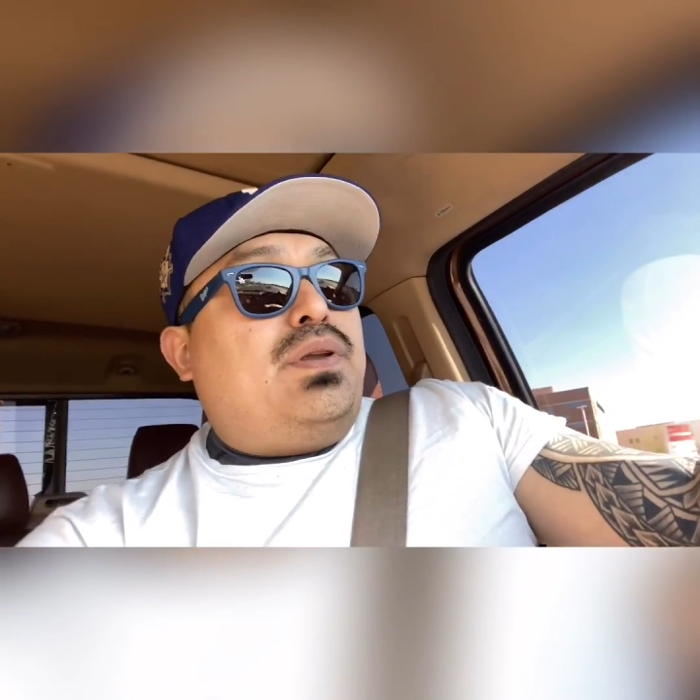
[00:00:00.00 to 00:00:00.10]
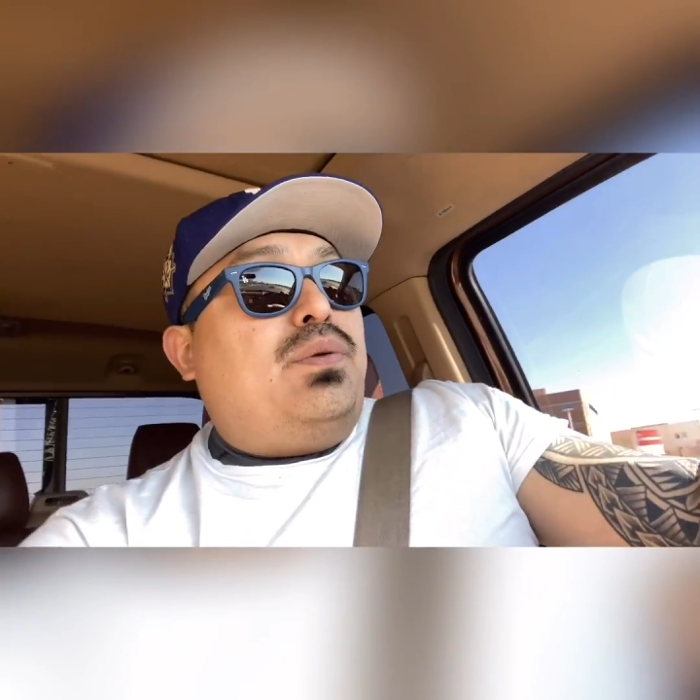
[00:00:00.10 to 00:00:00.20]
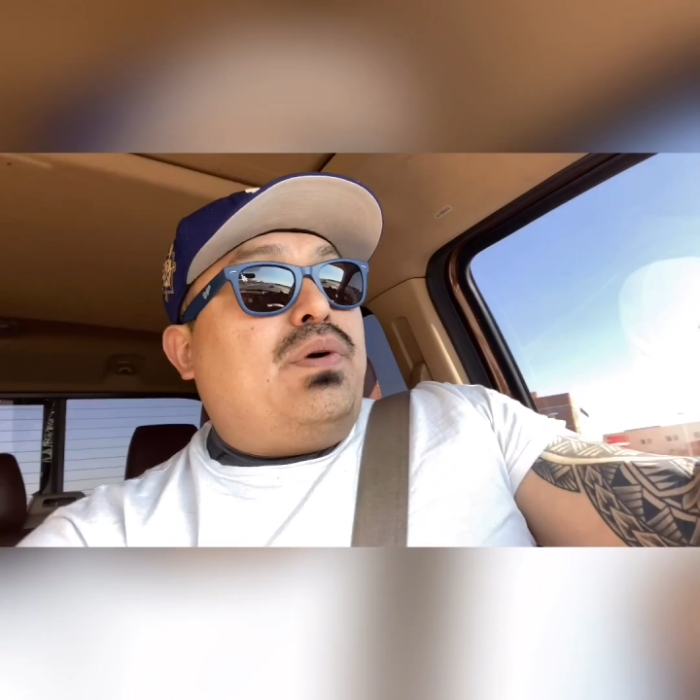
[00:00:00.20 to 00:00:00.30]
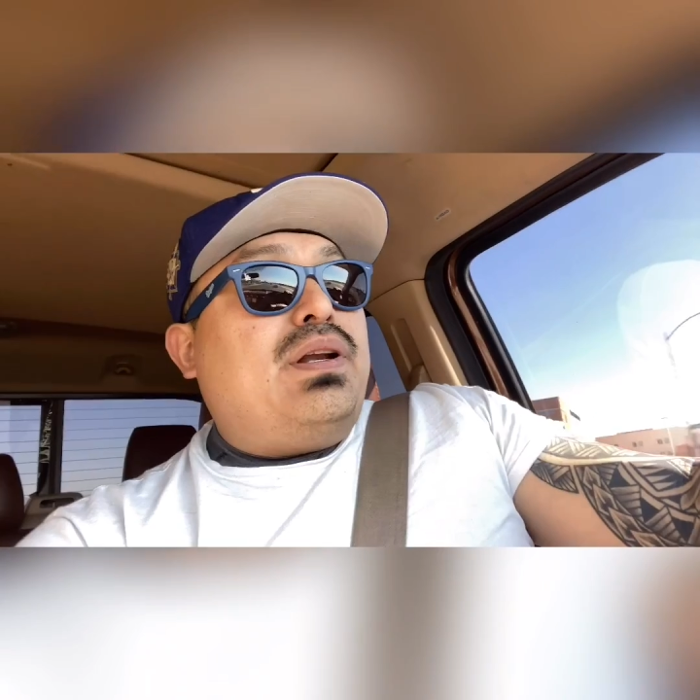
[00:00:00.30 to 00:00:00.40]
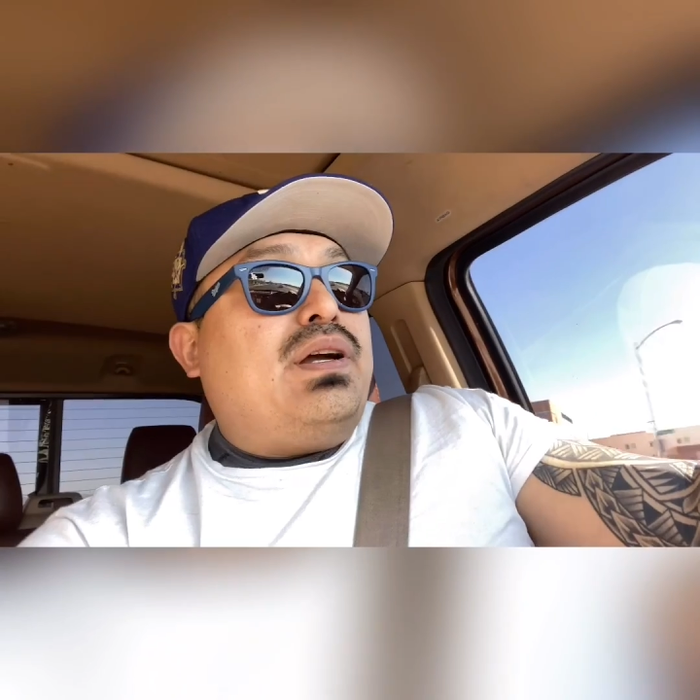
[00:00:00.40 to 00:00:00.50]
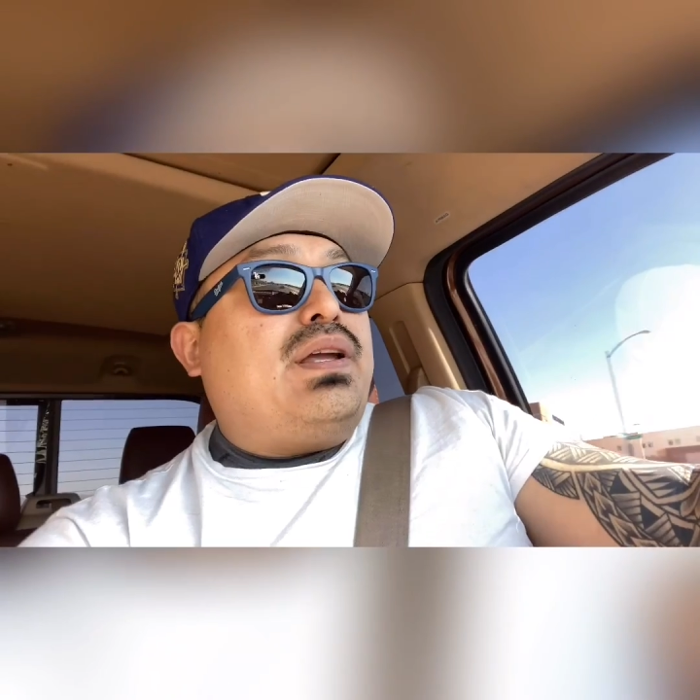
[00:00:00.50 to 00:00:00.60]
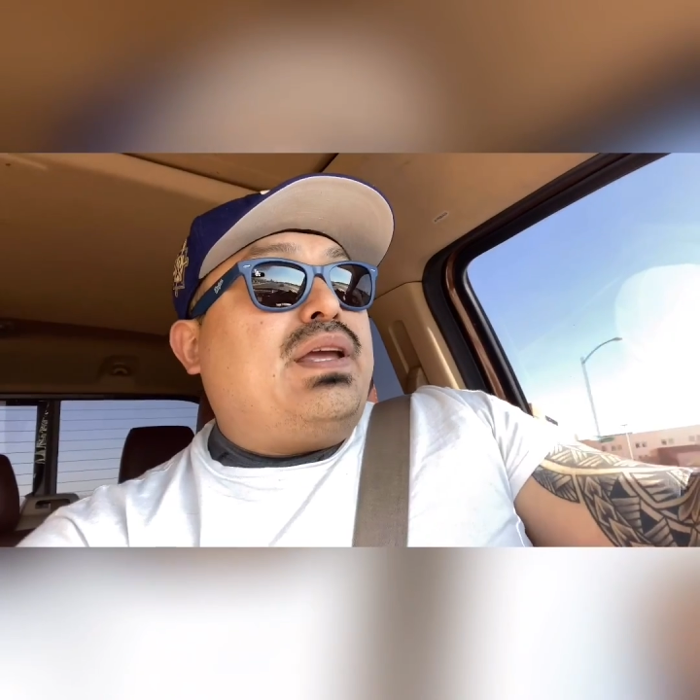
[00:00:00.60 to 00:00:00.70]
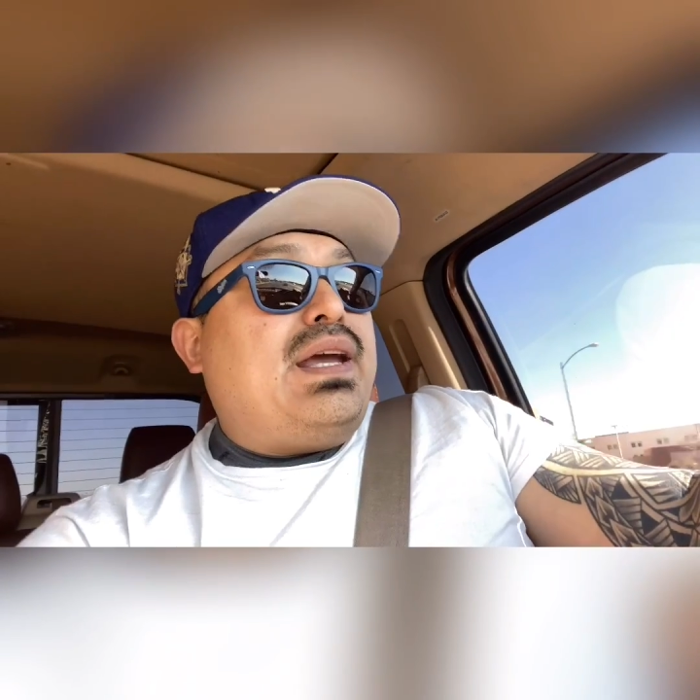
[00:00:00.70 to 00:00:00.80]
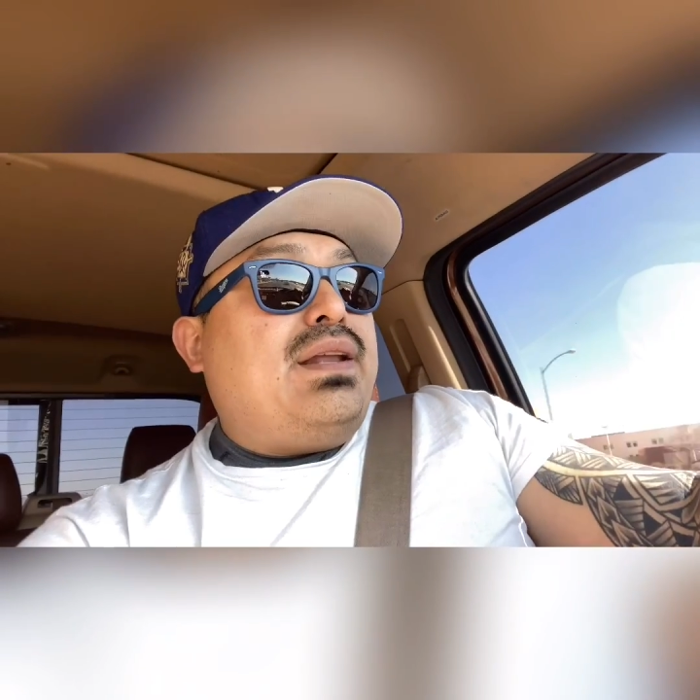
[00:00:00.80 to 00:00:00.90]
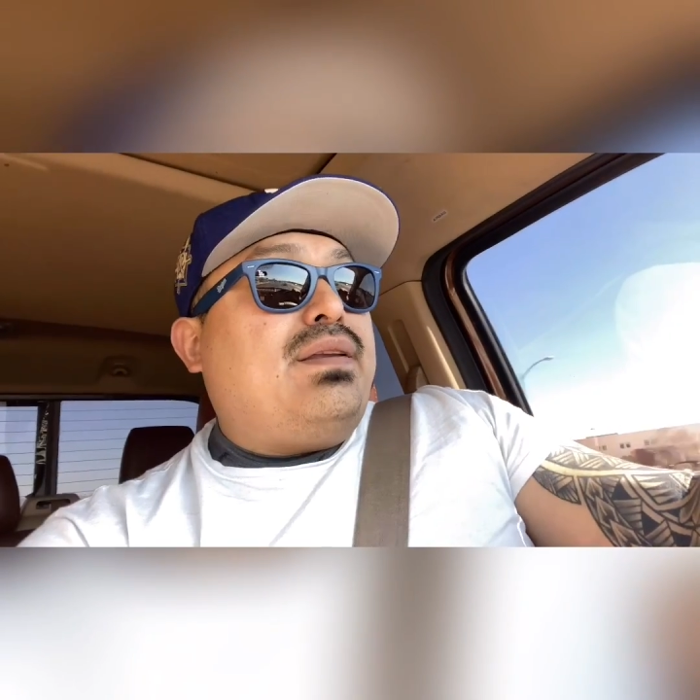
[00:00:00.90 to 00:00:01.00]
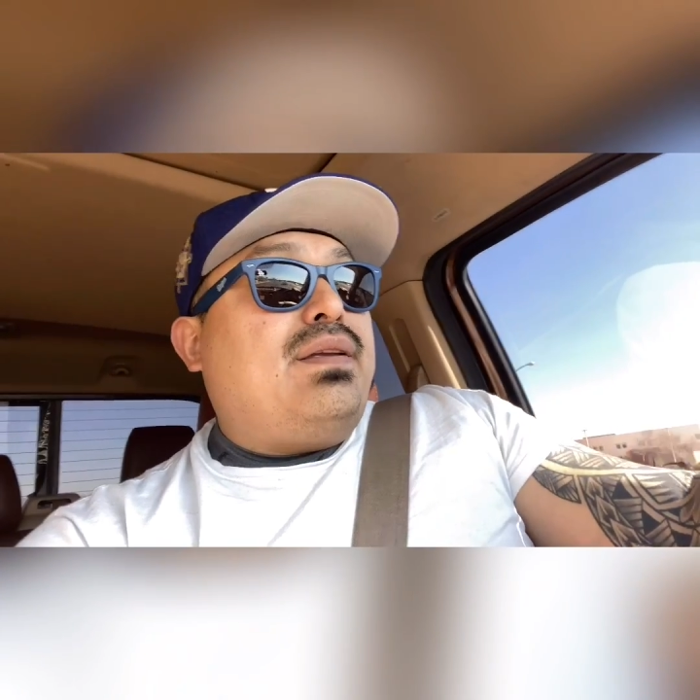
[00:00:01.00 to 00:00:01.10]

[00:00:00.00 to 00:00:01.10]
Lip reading: you want to get